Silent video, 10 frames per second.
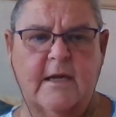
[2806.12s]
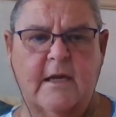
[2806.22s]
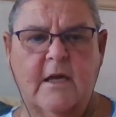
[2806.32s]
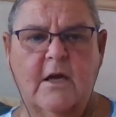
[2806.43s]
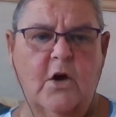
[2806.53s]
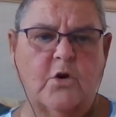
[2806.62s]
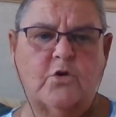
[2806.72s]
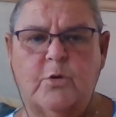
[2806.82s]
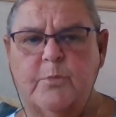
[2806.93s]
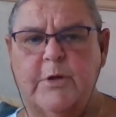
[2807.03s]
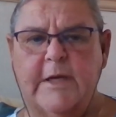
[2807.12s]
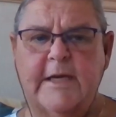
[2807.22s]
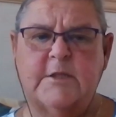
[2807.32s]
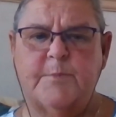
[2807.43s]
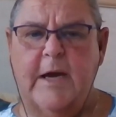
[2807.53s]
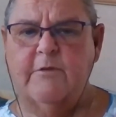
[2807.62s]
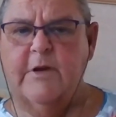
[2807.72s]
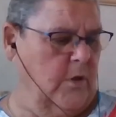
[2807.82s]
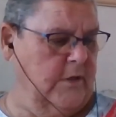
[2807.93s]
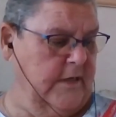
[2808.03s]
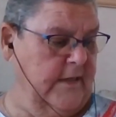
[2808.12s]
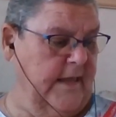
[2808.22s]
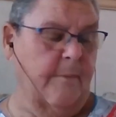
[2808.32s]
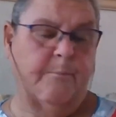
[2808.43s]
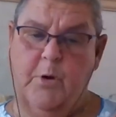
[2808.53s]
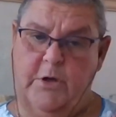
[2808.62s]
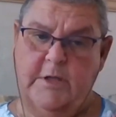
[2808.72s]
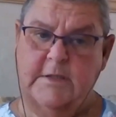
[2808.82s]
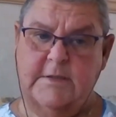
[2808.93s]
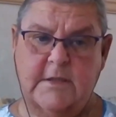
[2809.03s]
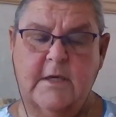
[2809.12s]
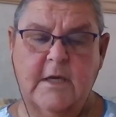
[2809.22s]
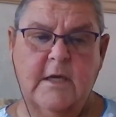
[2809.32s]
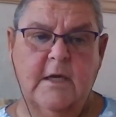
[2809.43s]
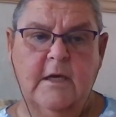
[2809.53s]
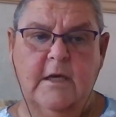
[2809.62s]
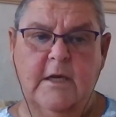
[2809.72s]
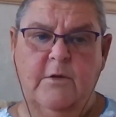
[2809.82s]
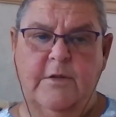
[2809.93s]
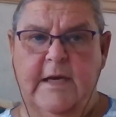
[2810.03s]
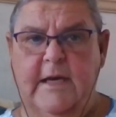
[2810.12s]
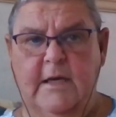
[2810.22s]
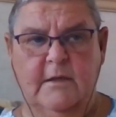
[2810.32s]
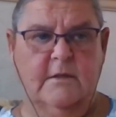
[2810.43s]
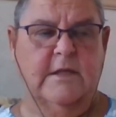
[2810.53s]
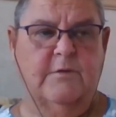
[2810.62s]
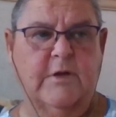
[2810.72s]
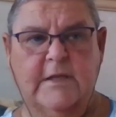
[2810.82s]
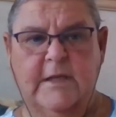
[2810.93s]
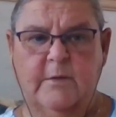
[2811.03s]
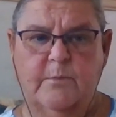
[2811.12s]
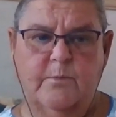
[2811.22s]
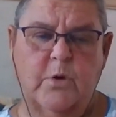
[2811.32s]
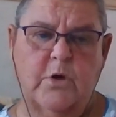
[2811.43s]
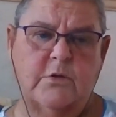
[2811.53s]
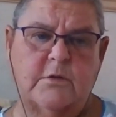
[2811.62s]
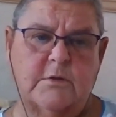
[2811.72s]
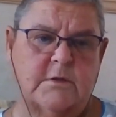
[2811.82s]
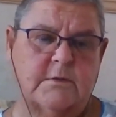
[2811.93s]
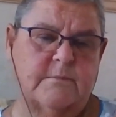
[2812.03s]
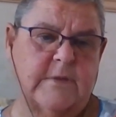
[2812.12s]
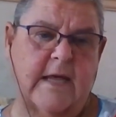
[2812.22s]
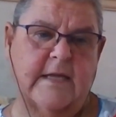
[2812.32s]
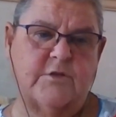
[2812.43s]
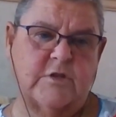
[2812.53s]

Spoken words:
a good number of years back regarding pickleball, and at that point, they really weren't that interested.